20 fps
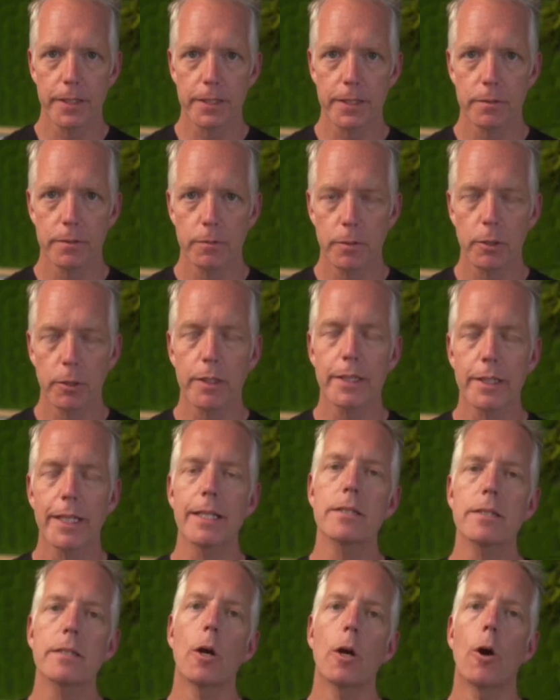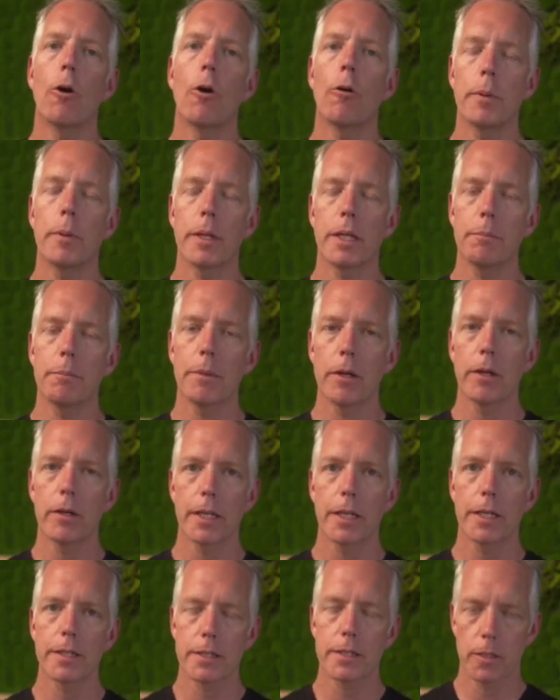section really quick. That's the opening
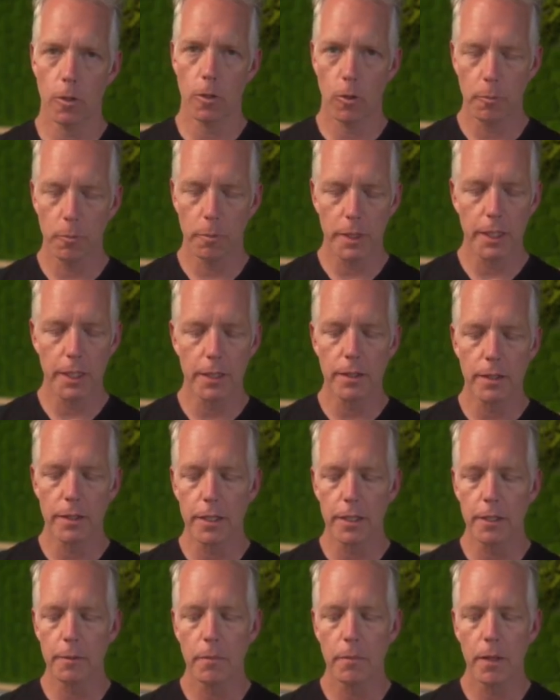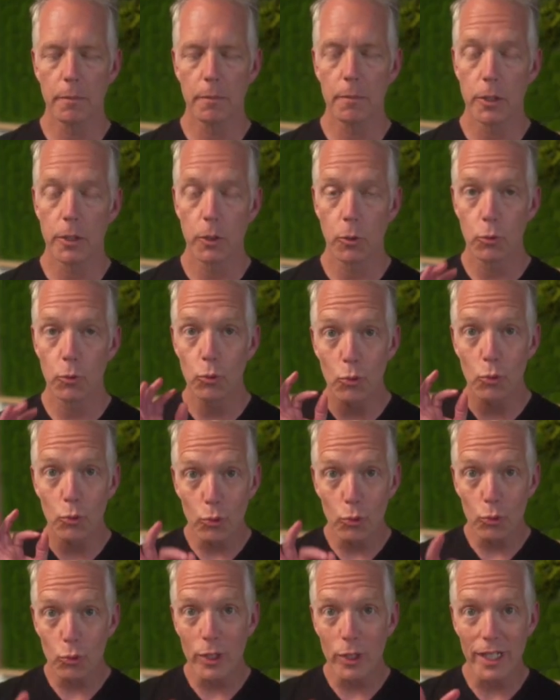melody, it's the opening theme. I'm gonna go
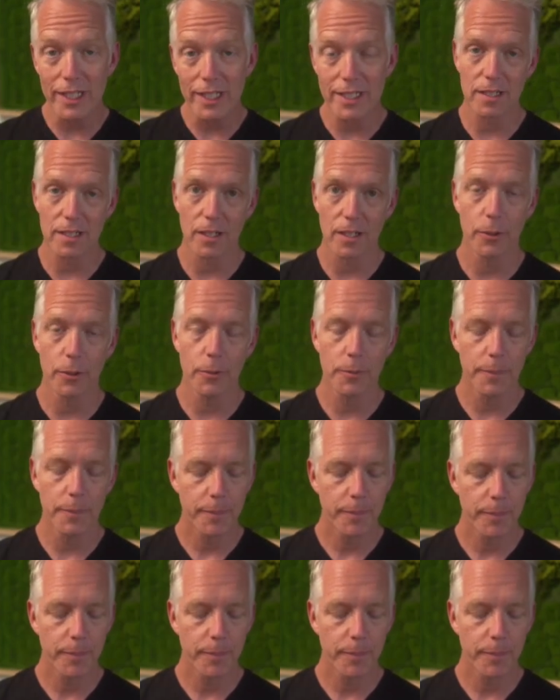really slow.